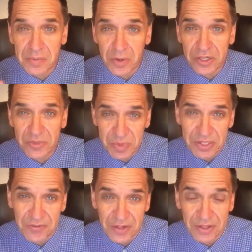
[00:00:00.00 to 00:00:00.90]
works
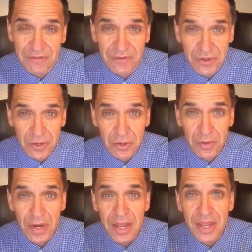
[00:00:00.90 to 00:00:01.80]
specifically for
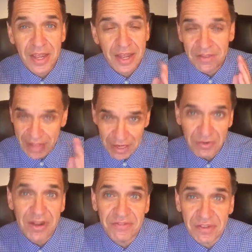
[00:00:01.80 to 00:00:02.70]
you, and that
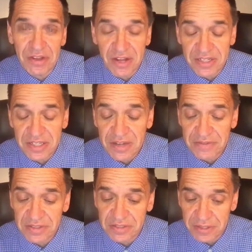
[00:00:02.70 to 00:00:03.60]
drives the cost,
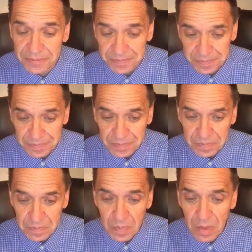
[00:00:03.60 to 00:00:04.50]
obviously.
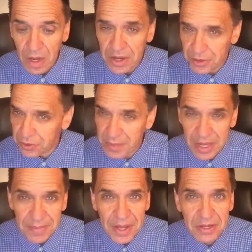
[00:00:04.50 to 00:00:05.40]
I use
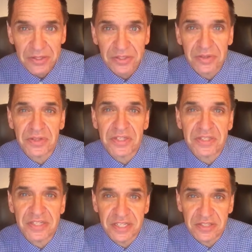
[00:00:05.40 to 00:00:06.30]
PayPal, so that
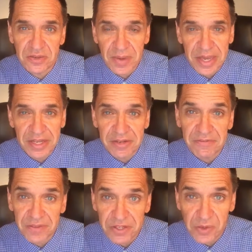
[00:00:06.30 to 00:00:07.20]
it's an easy way and
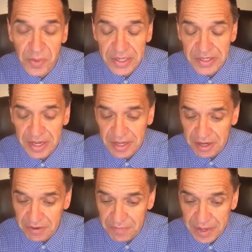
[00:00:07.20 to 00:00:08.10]
convenient way to take
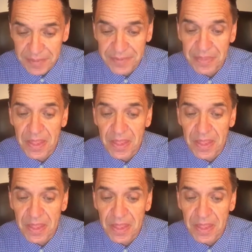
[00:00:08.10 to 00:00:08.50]
care of payment.